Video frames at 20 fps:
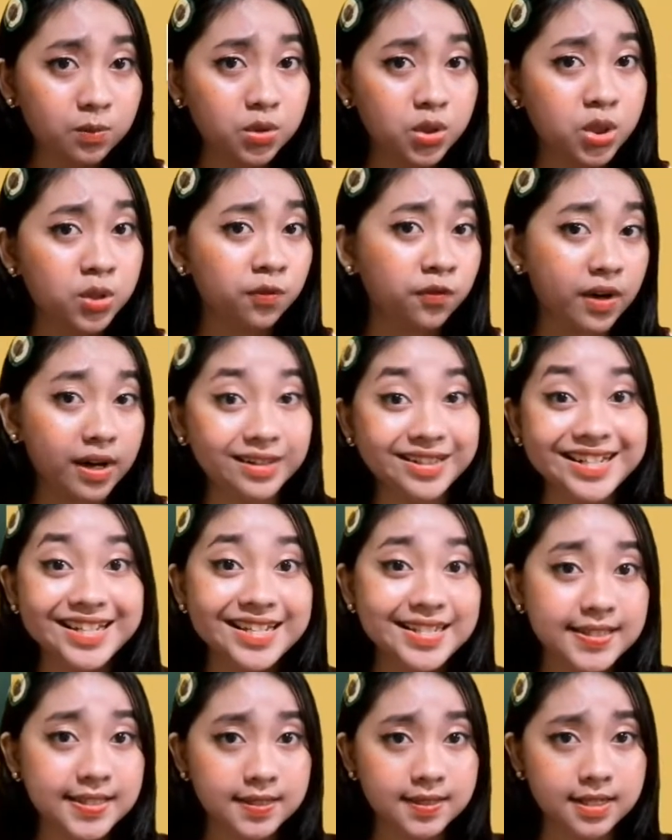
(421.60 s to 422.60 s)
bushfire
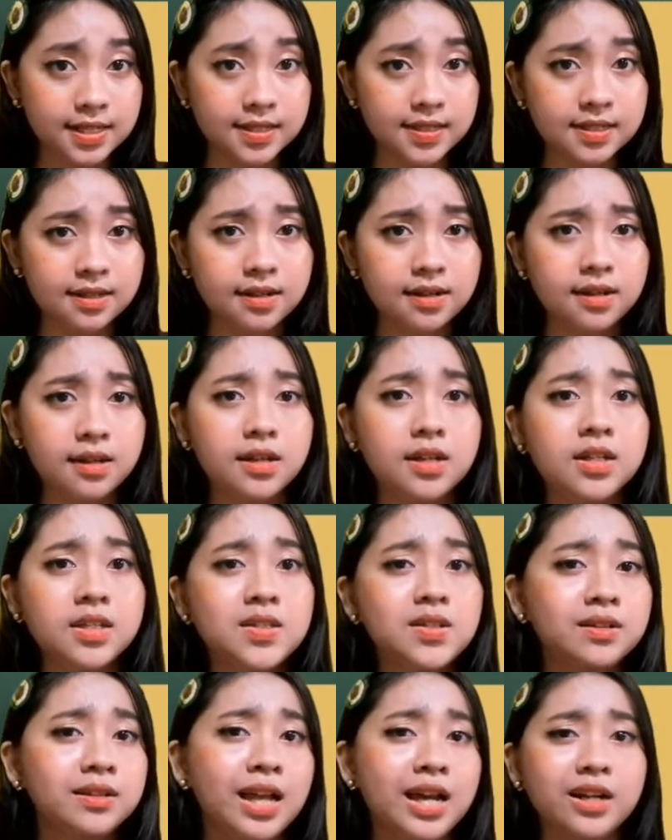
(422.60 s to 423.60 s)
incident. To
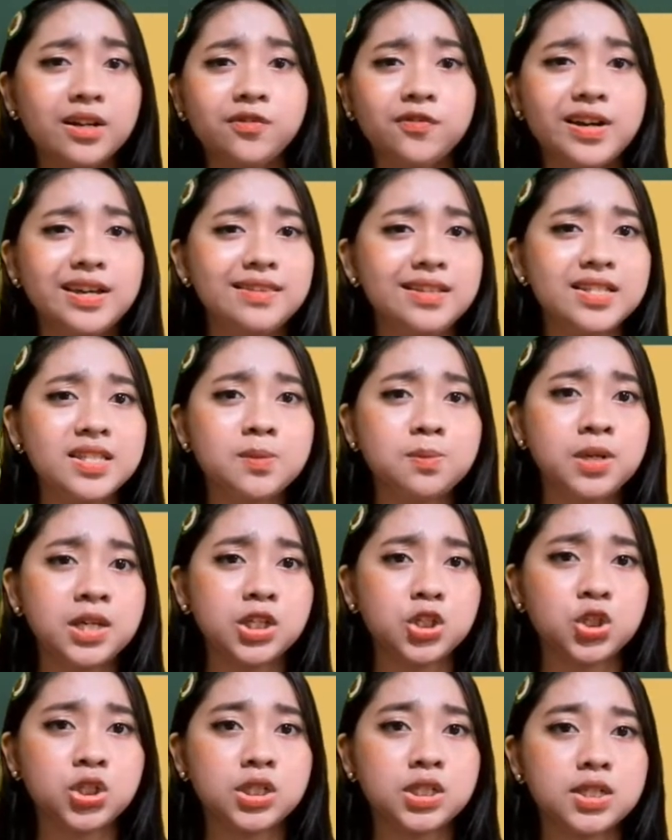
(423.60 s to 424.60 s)
clarify these
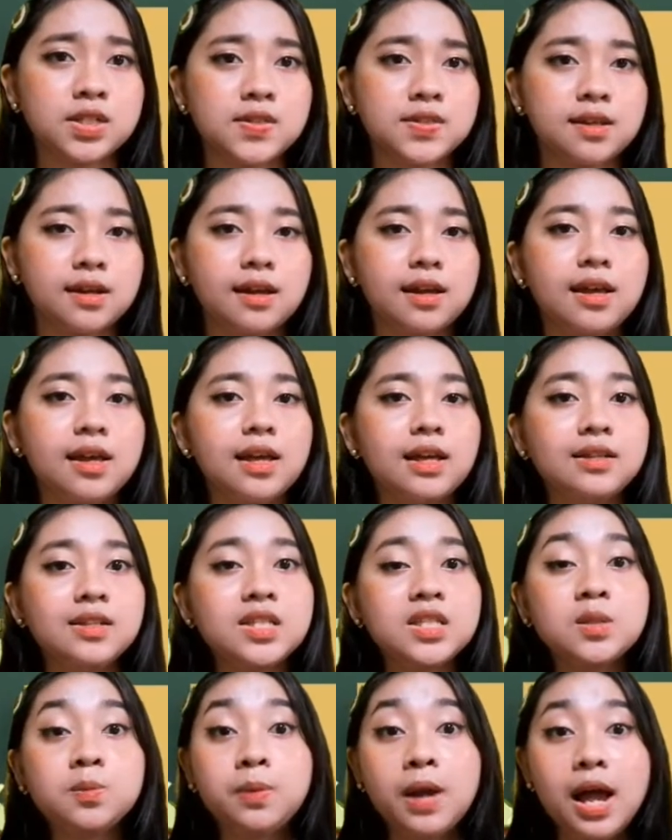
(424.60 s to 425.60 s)
pictures, the
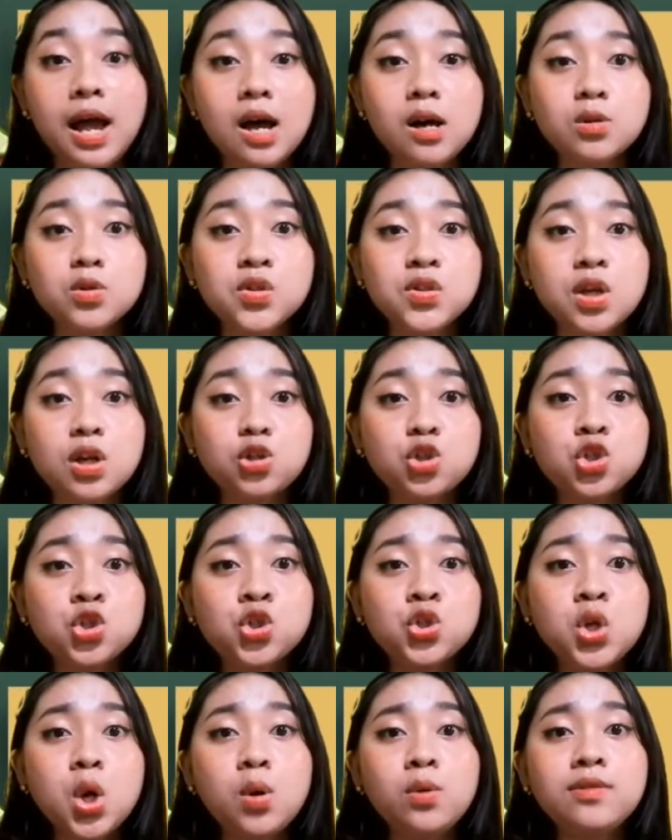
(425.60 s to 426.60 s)
sprouts
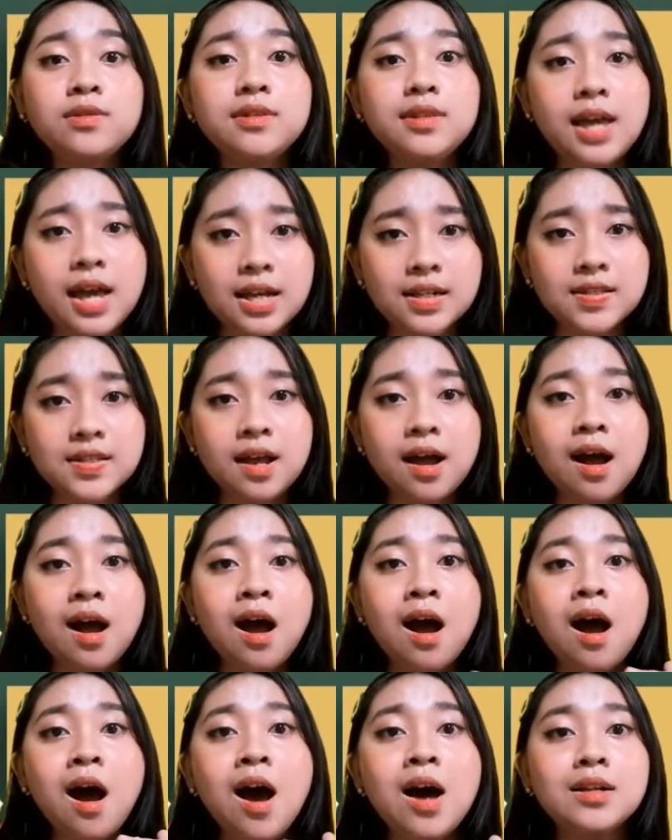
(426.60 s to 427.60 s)
show that
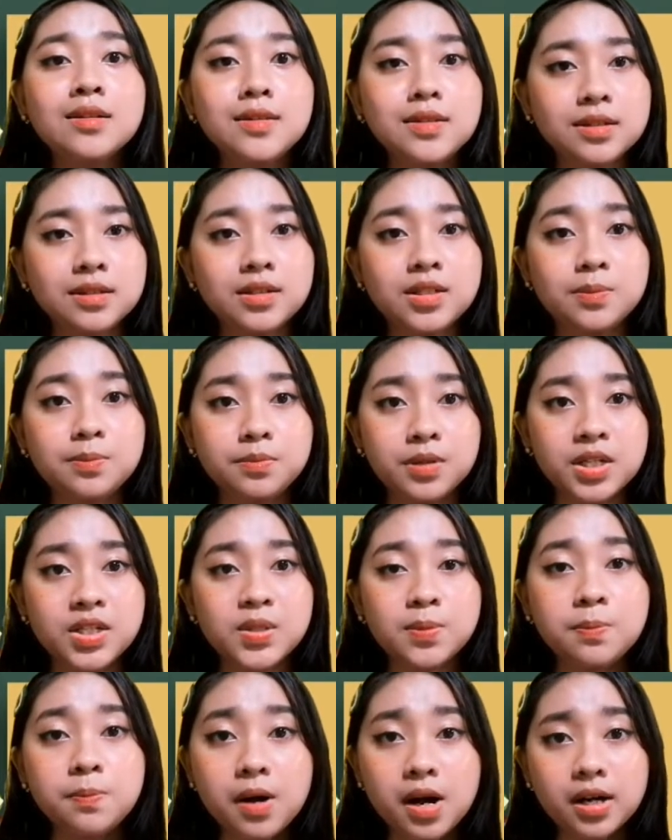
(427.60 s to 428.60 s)
under the burnt
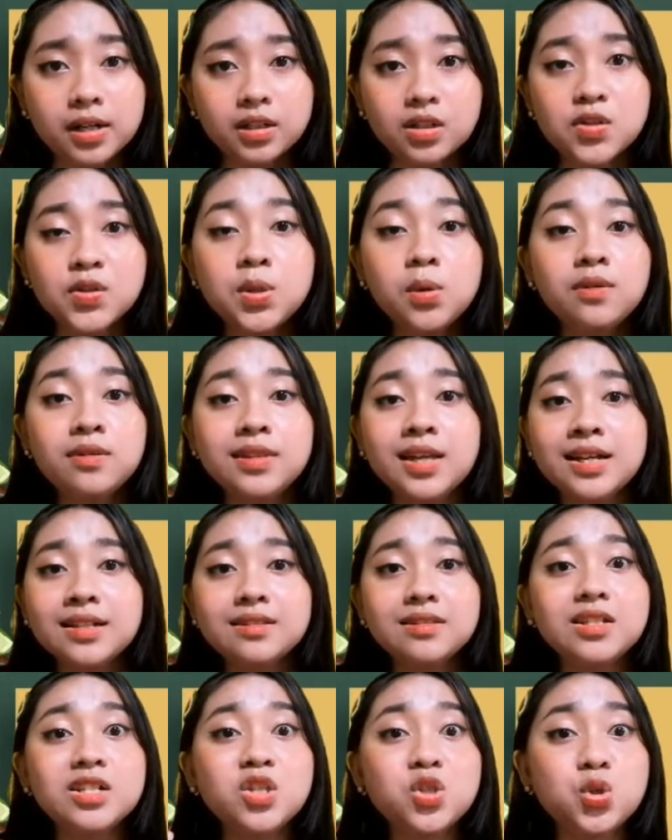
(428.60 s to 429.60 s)
bark so that
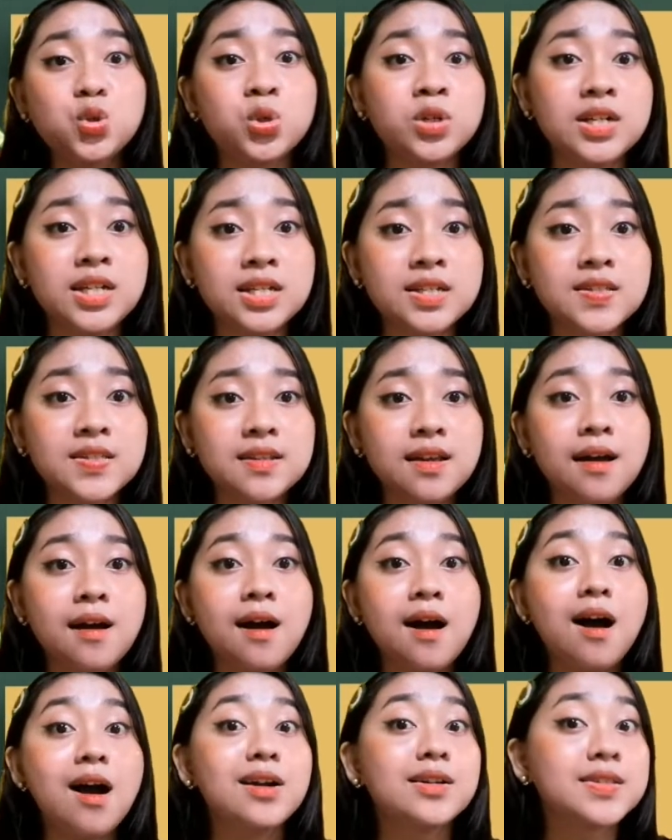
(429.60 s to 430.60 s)
the trees
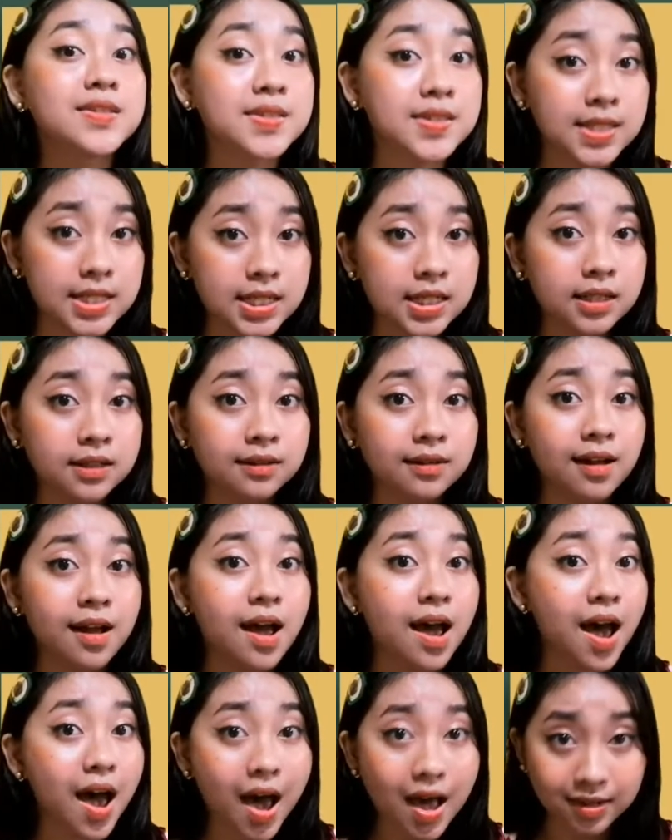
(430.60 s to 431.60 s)
are still
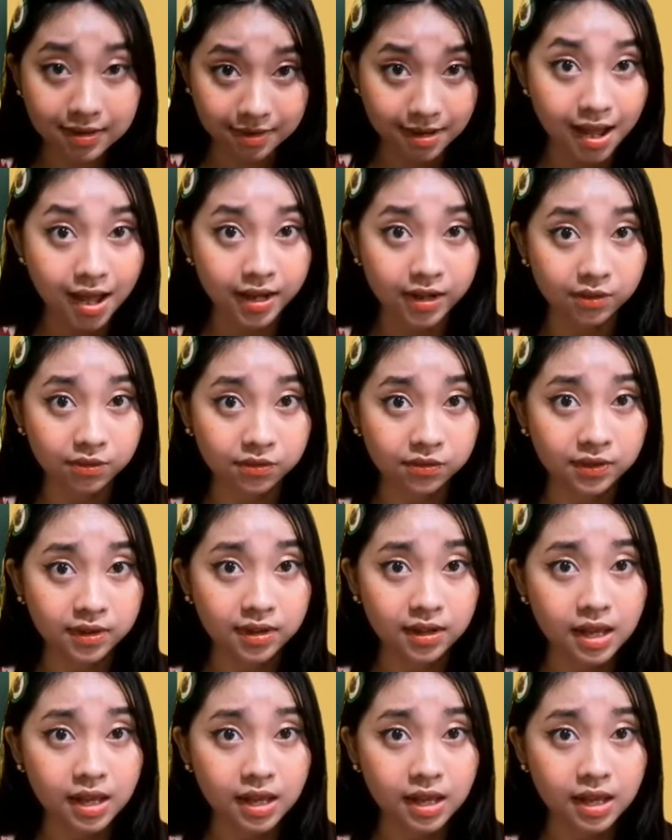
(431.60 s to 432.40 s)
alive.